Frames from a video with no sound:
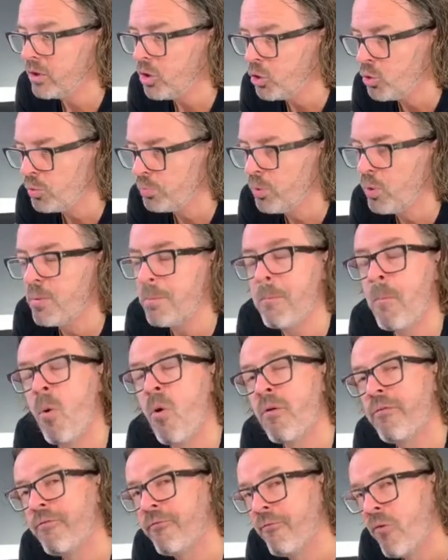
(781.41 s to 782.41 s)
you would put
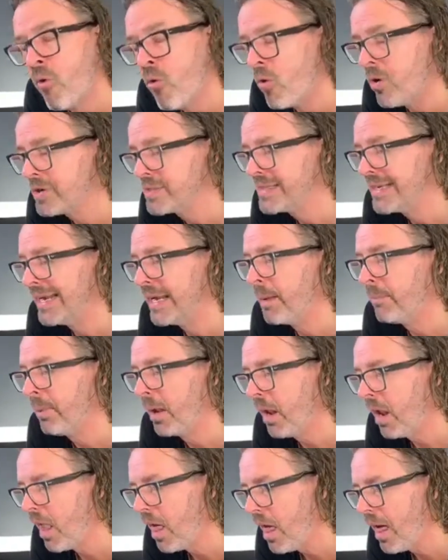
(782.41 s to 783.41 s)
more force in
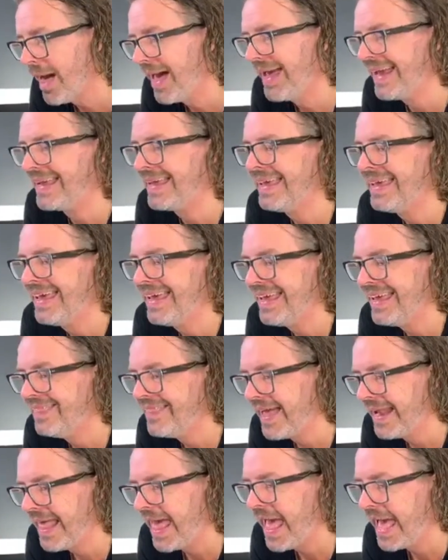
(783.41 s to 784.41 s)
applying in
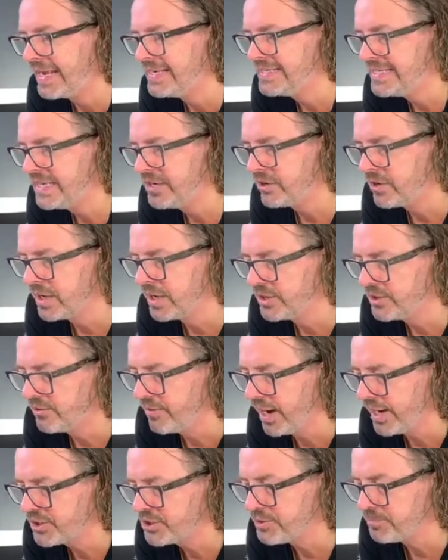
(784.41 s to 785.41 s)
that anterior
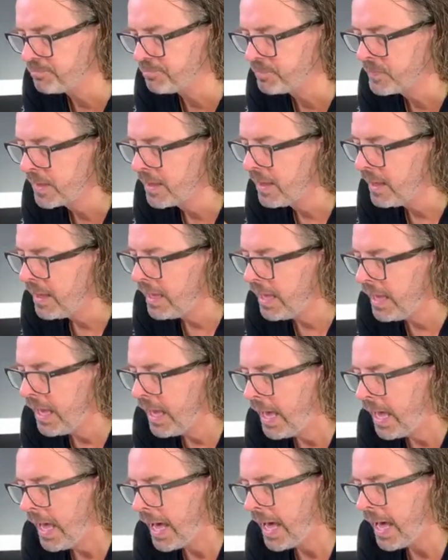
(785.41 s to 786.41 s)
direction.
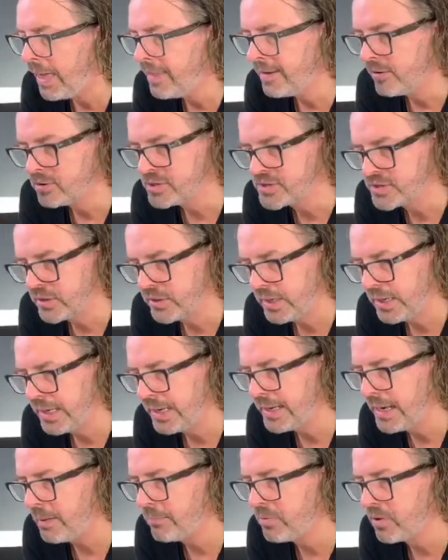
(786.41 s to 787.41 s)
There is certainly a
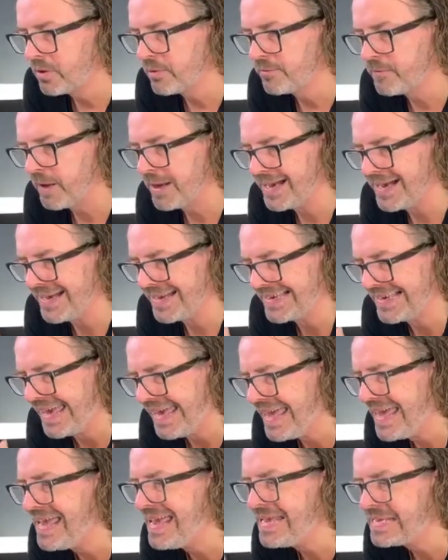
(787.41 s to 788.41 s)
number of
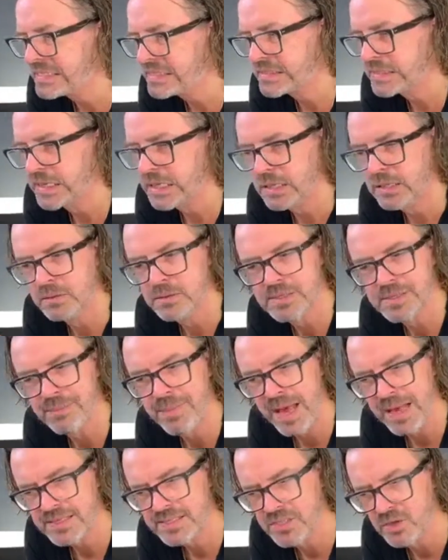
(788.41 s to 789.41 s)
key skills
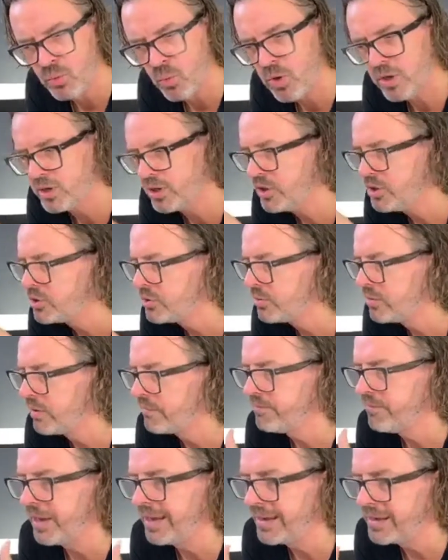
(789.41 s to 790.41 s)
as to what you do with your
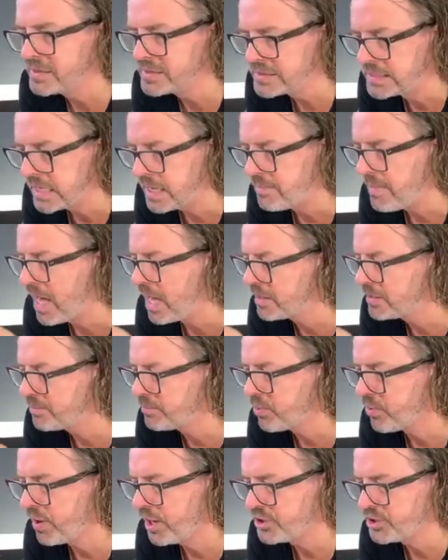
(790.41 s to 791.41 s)
fingers, the amount of
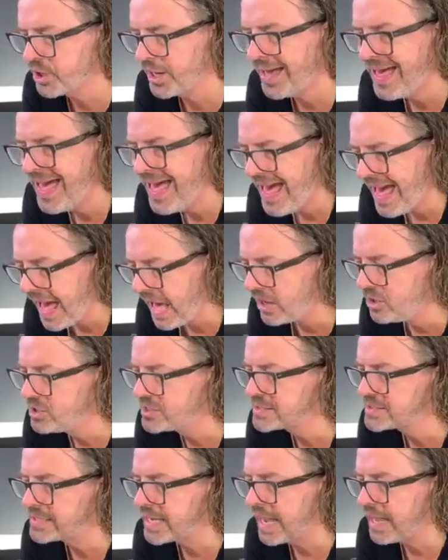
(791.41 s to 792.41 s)
pressure, how you
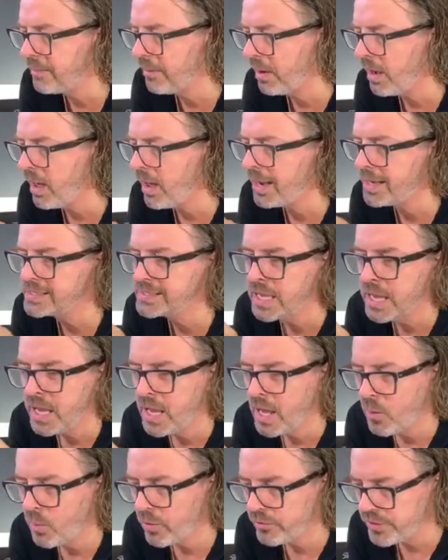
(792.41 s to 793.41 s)
stabilize,
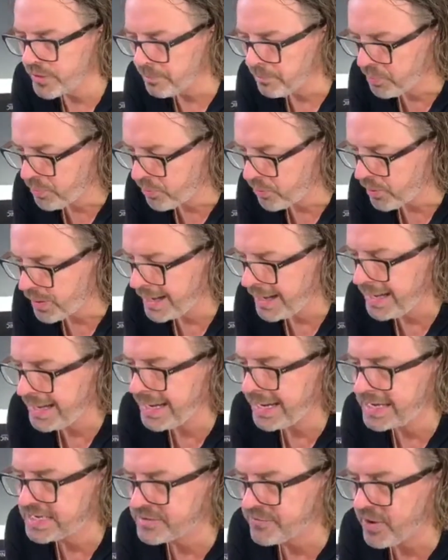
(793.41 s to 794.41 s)
what the
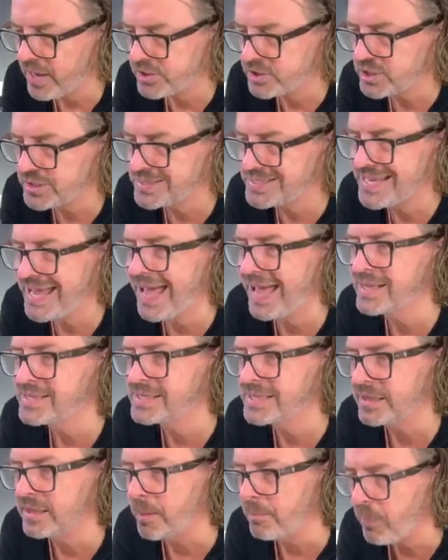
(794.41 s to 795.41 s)
pre-intervention
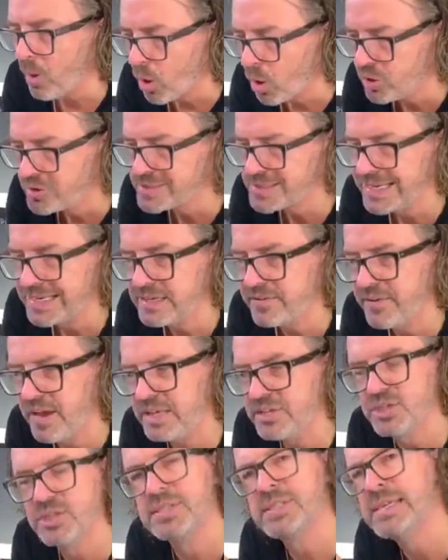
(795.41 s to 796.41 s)
test and the
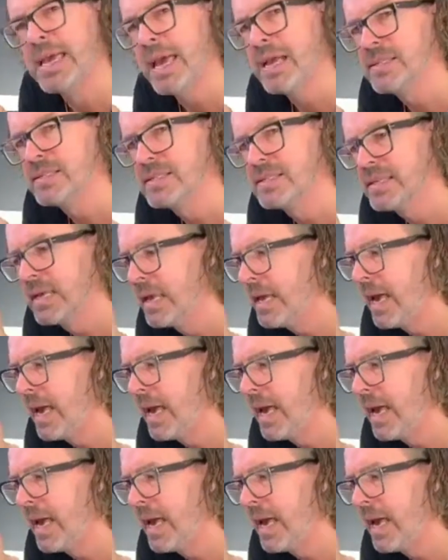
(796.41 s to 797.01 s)
post-intervention tests